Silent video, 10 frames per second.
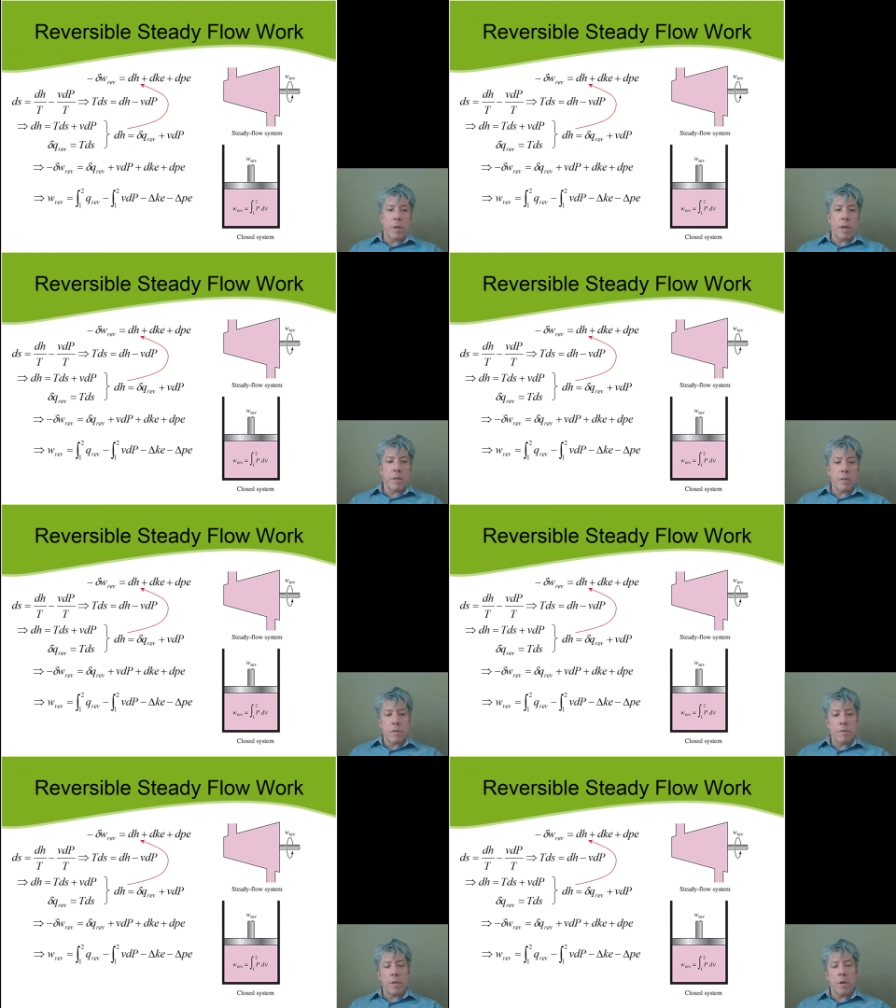Okay, this is
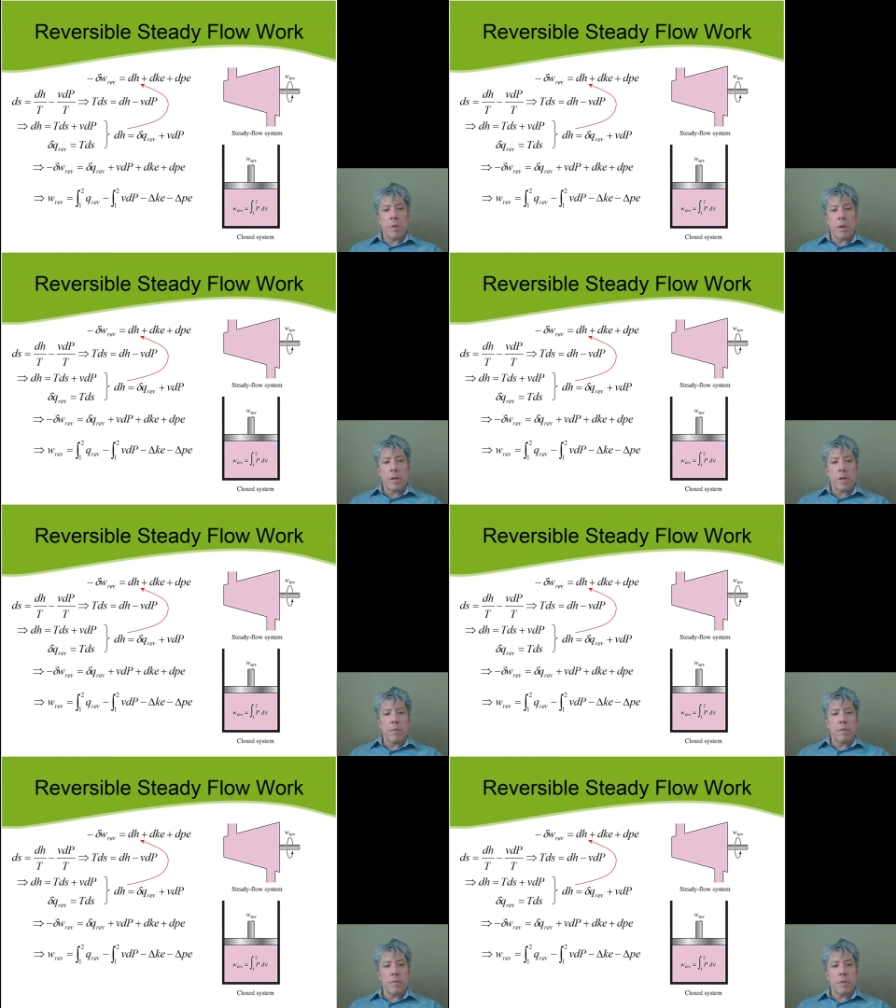the flow work
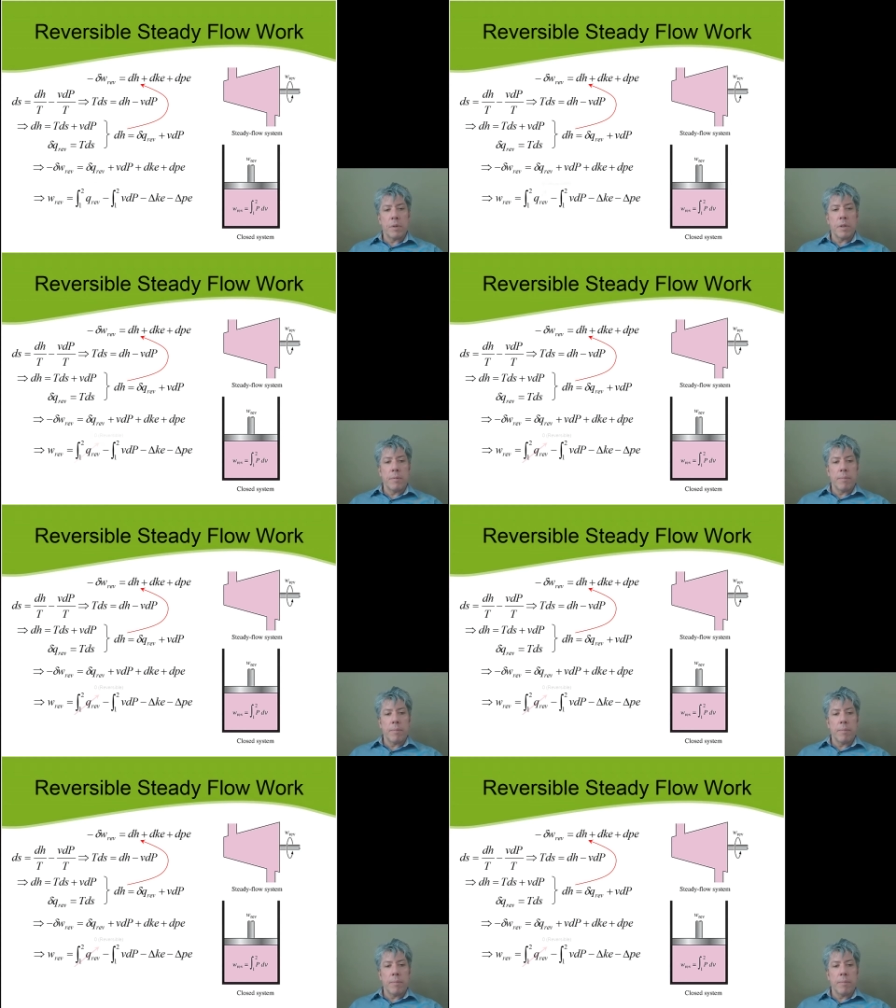of the fluid.